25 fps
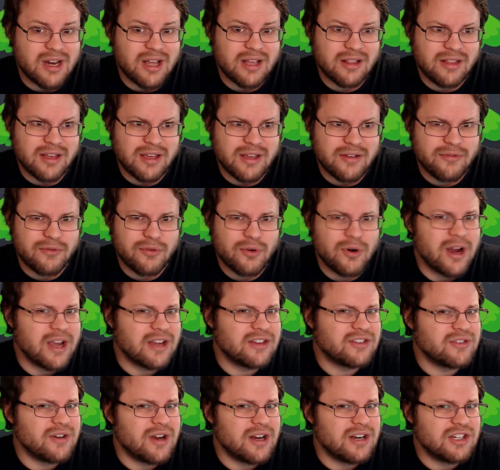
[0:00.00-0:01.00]
I like 4X
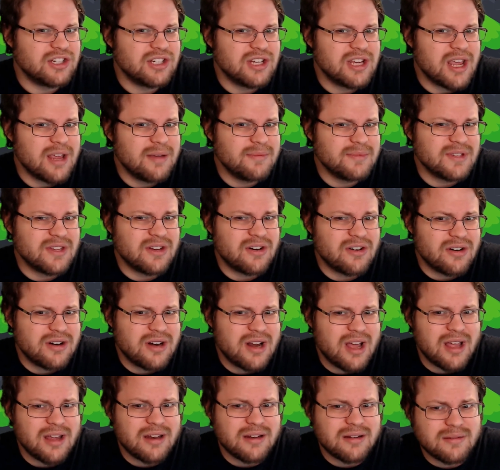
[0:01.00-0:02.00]
strategy games that are
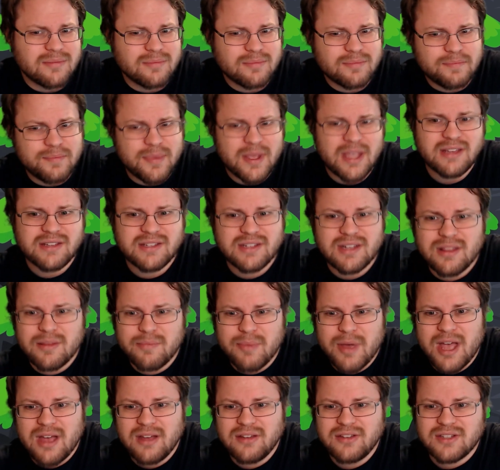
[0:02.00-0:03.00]
not based in the
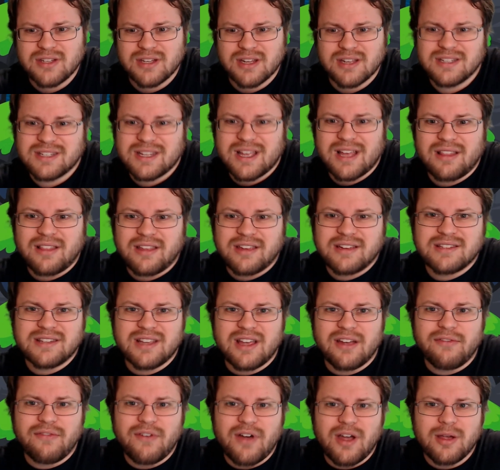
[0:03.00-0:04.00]
past, because I like
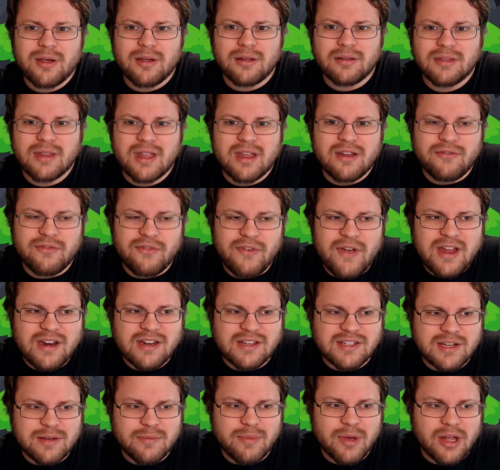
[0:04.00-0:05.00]
sci-fi and
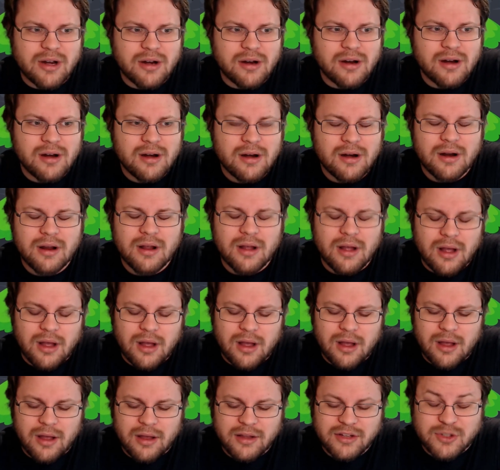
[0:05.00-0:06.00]
fantasy better.
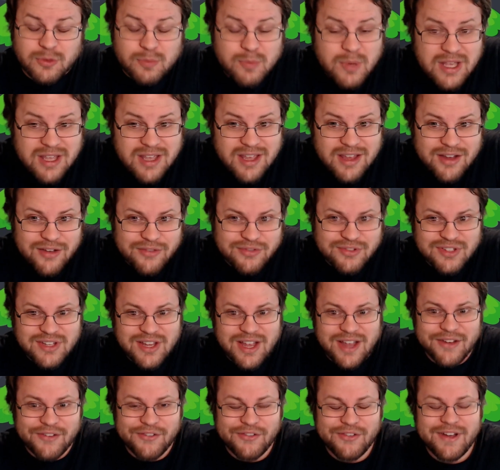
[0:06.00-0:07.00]
Speaking of
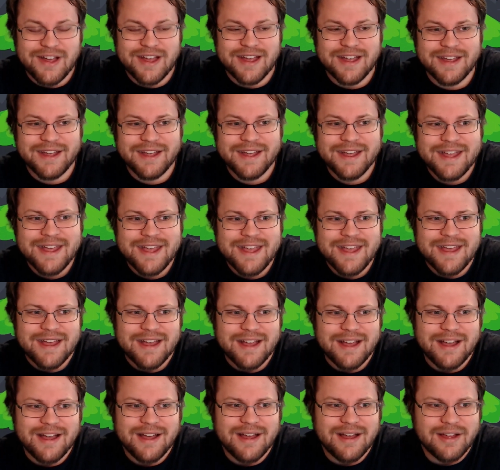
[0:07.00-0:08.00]
sci-fi,
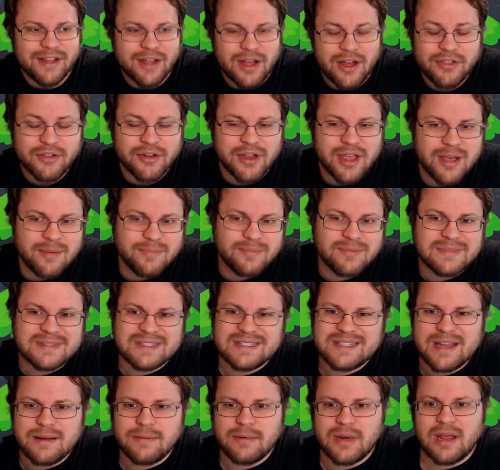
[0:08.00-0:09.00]
other game,
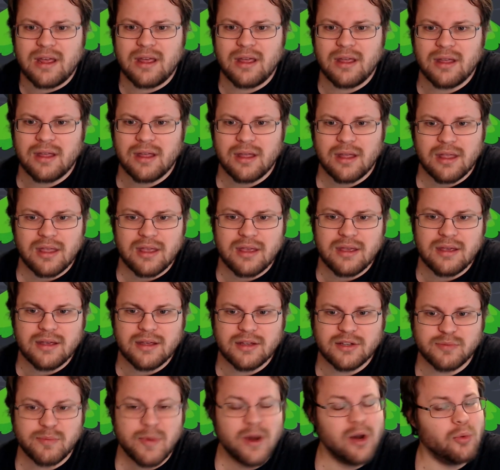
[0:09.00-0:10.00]
same day,
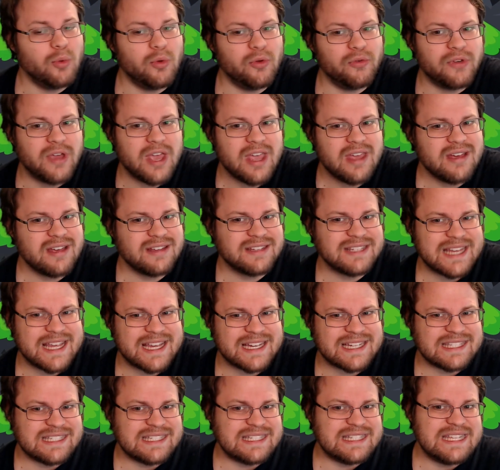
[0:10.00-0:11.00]
is Metal Wolf Chaos
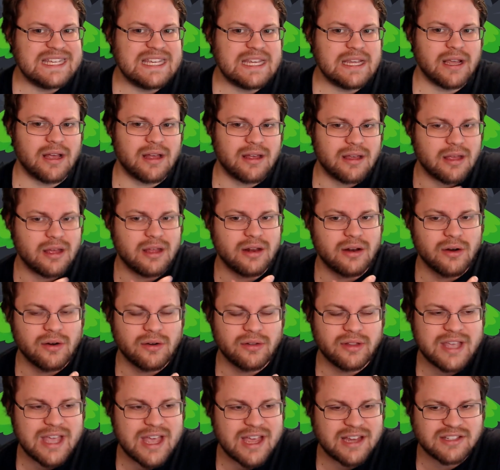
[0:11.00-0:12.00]
XD. I got
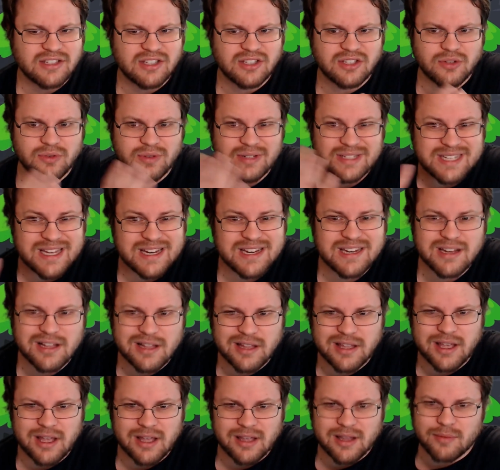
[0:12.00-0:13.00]
early access to it.
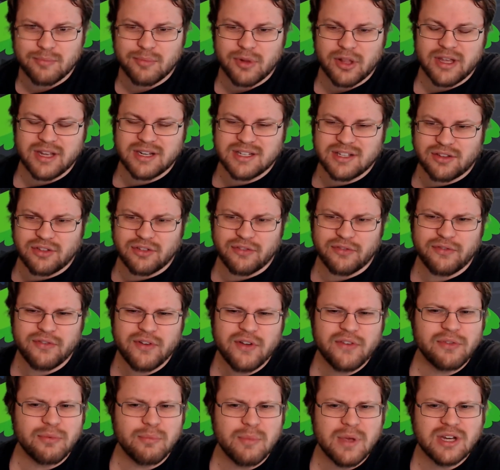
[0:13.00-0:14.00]
Technically, I can play until the
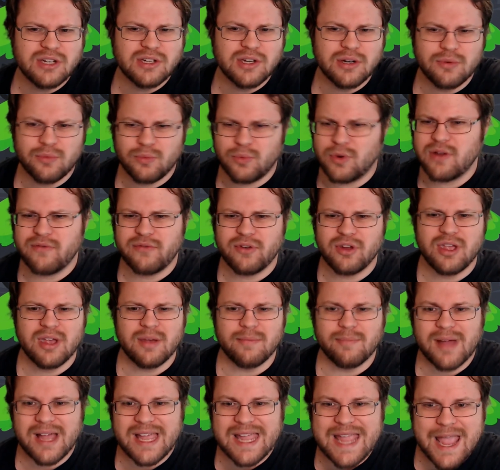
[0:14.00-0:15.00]
5th mission whenever you hit
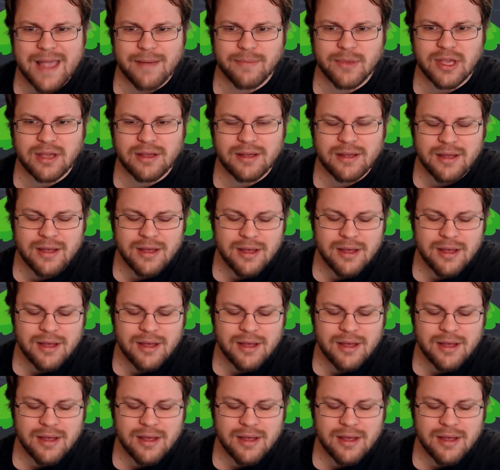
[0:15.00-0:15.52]
Miami.